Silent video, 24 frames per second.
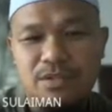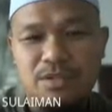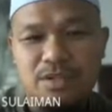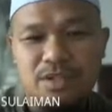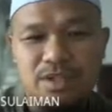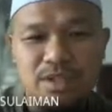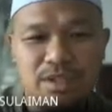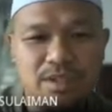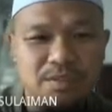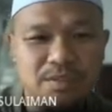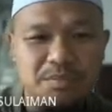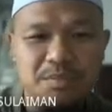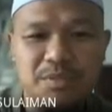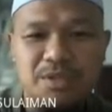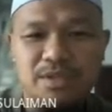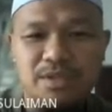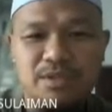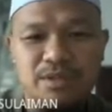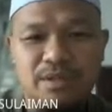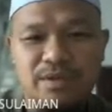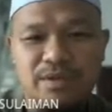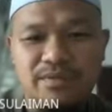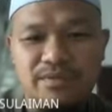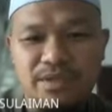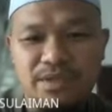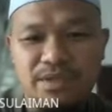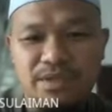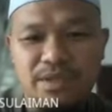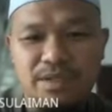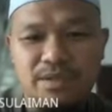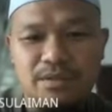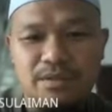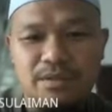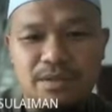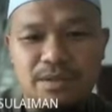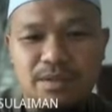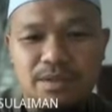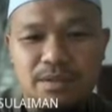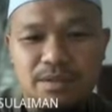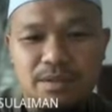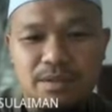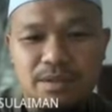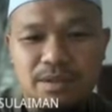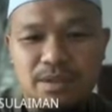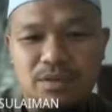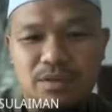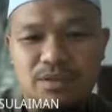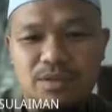Just repeat everything.
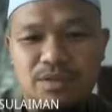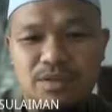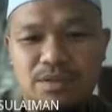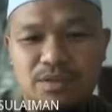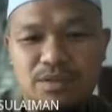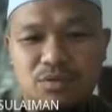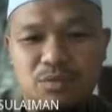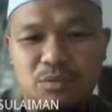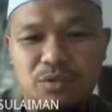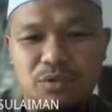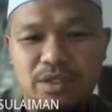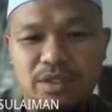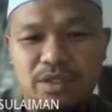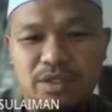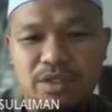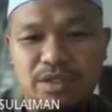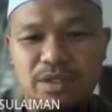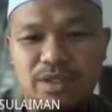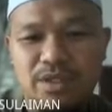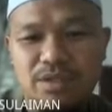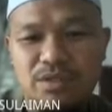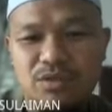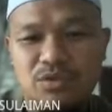Now it's 0.8,